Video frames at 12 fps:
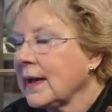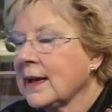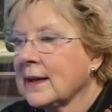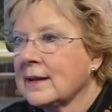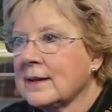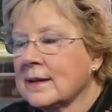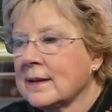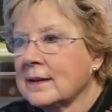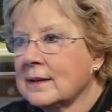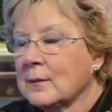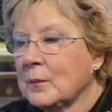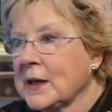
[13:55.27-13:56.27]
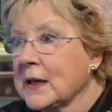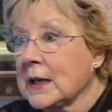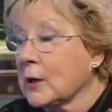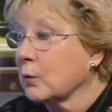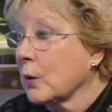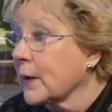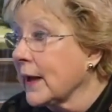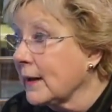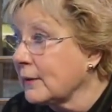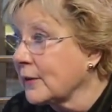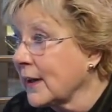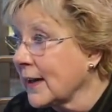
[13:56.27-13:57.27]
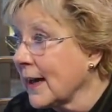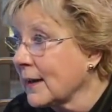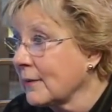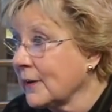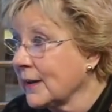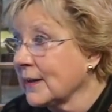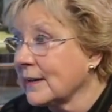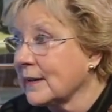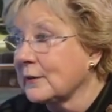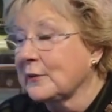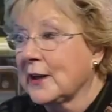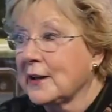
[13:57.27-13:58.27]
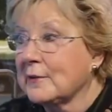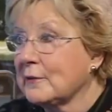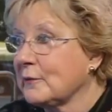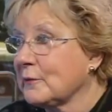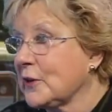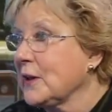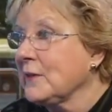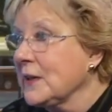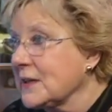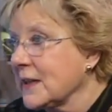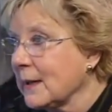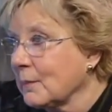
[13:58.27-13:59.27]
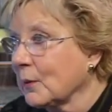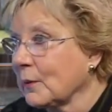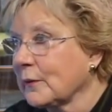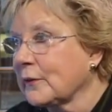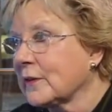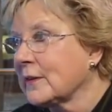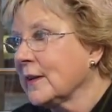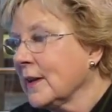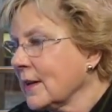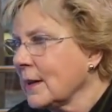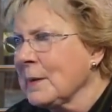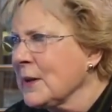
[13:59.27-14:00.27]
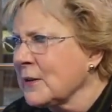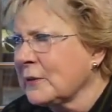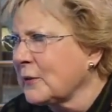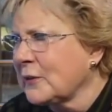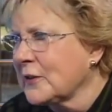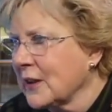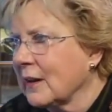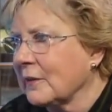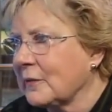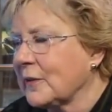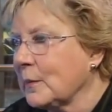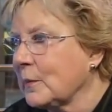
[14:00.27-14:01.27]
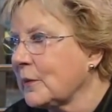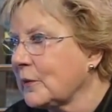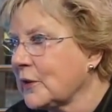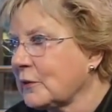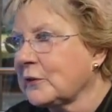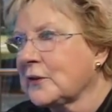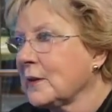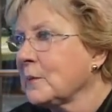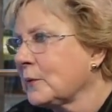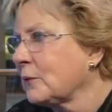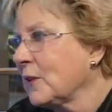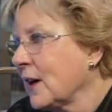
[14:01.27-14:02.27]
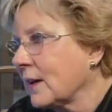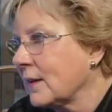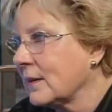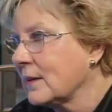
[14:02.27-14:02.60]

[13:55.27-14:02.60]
And we got a croquet set out of it, and a set of TV tables, and just stuff. It was fun.